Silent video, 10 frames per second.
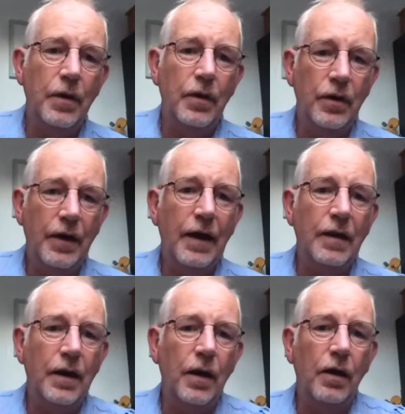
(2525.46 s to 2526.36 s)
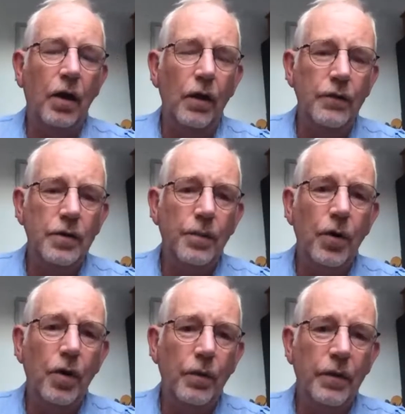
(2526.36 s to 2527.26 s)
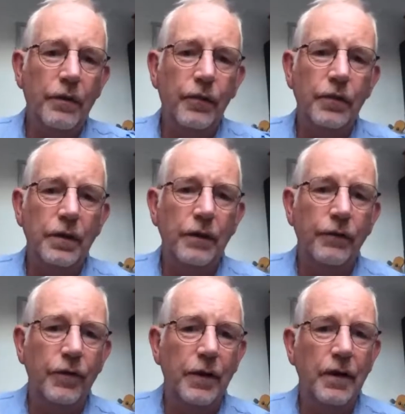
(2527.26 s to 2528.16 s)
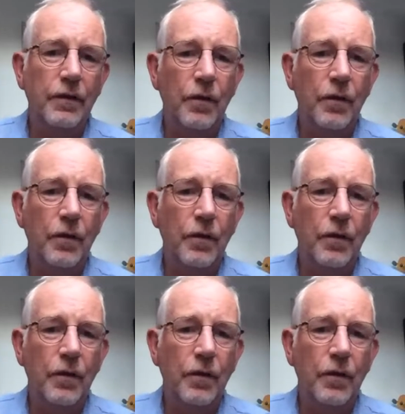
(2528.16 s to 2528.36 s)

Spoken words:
you're getting a lot of support with the funding for the